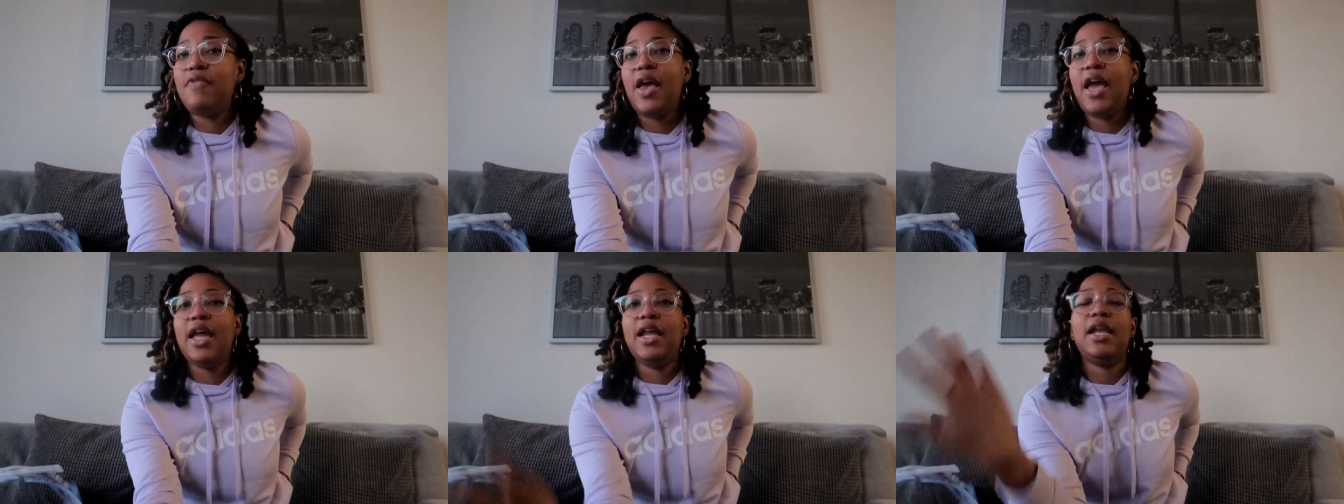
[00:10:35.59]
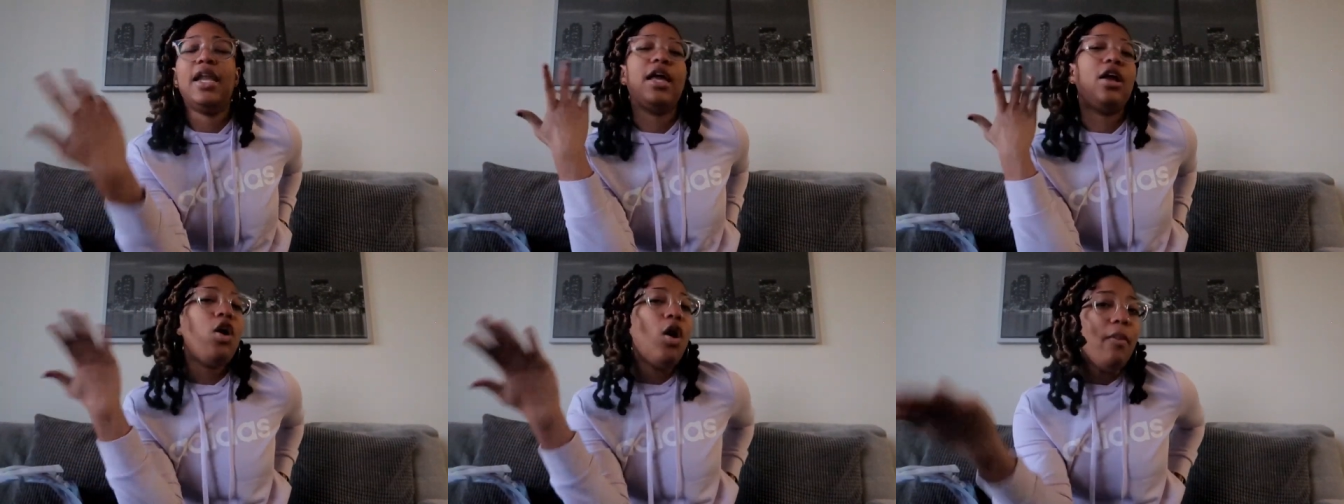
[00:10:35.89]

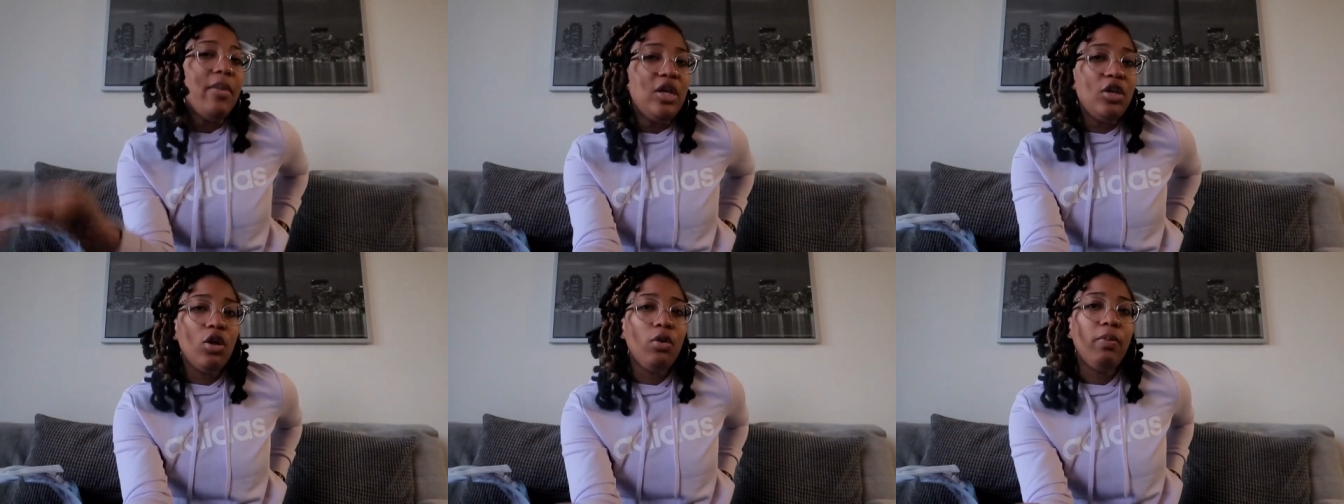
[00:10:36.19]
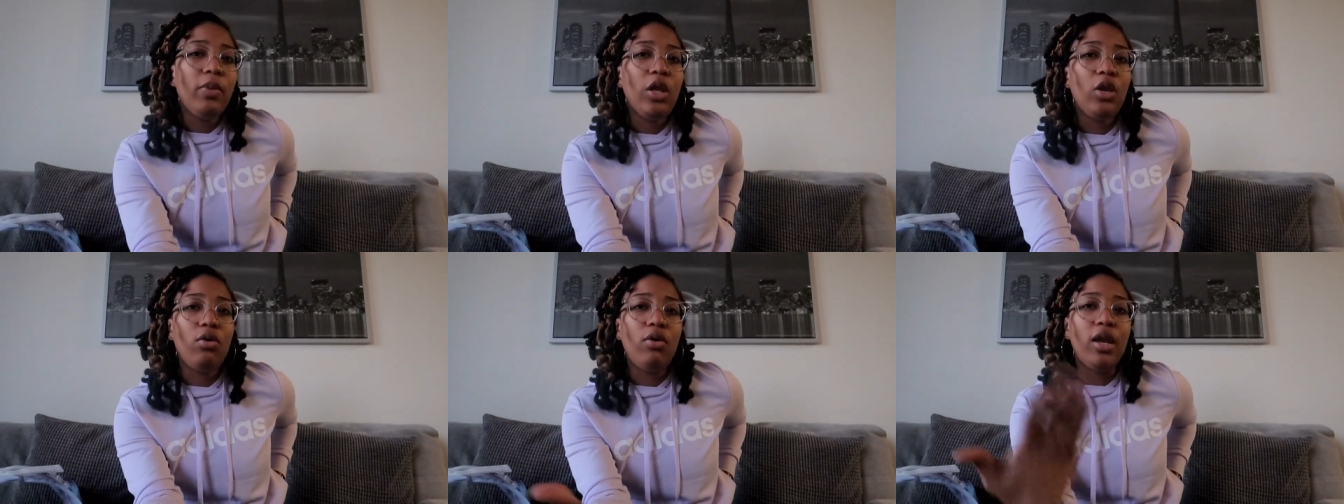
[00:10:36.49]
fine like comment
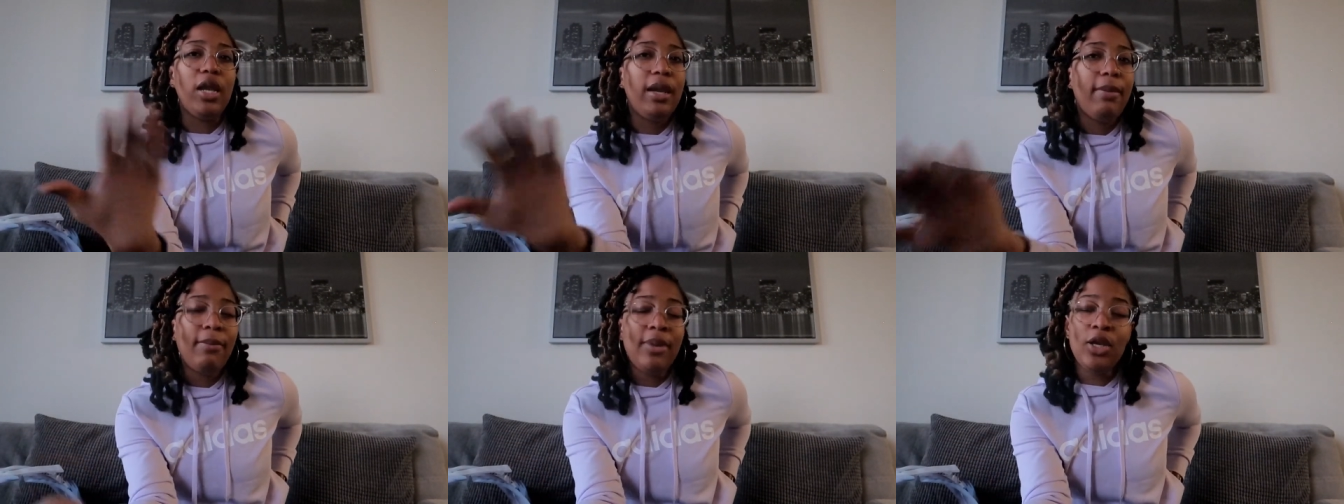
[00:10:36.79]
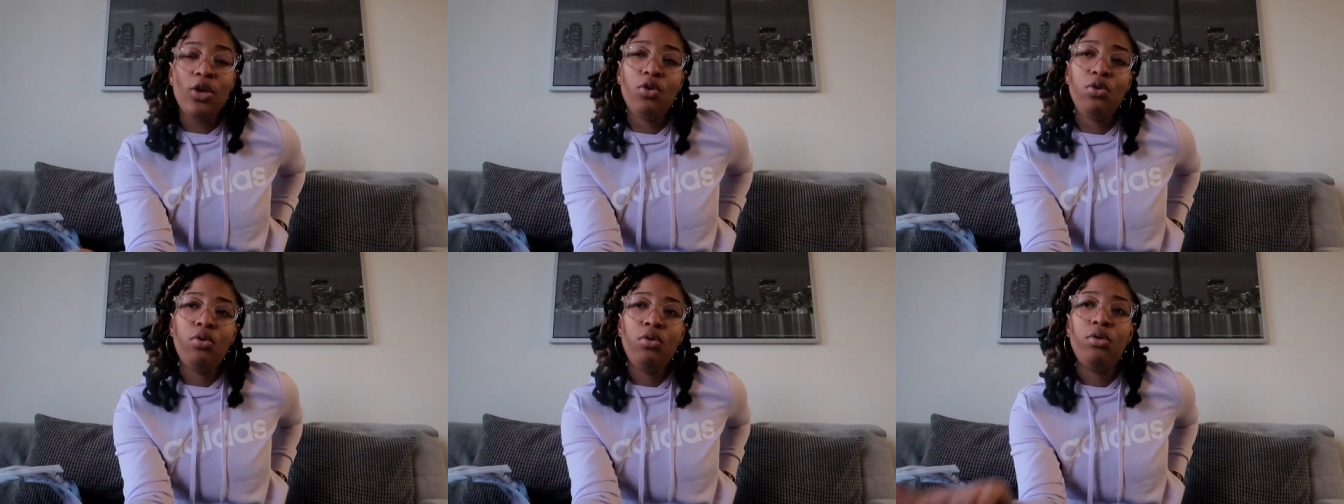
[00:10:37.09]
down below and let
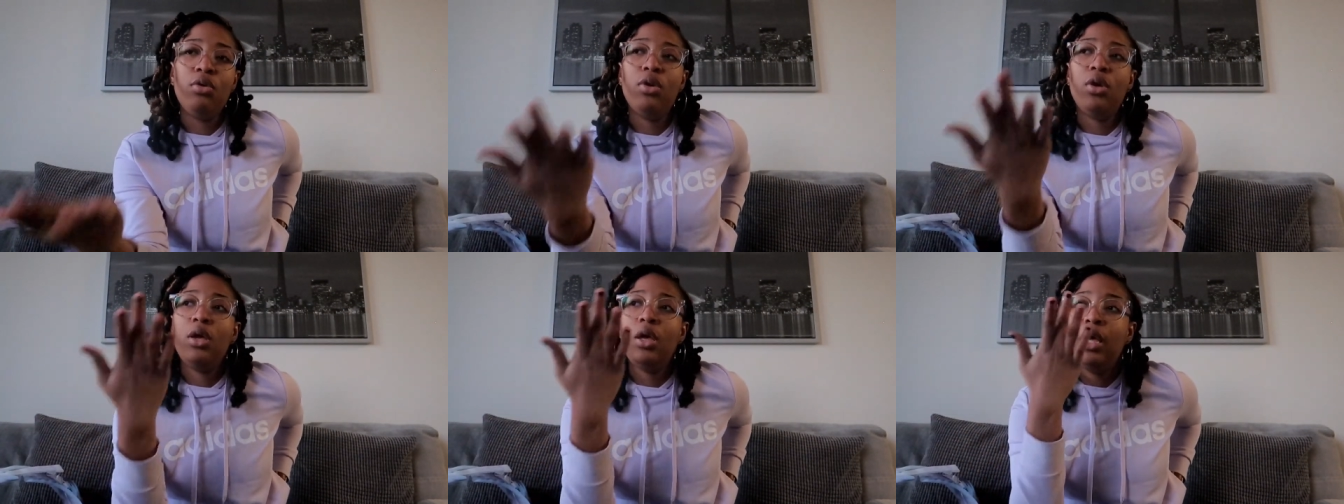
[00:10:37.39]
me know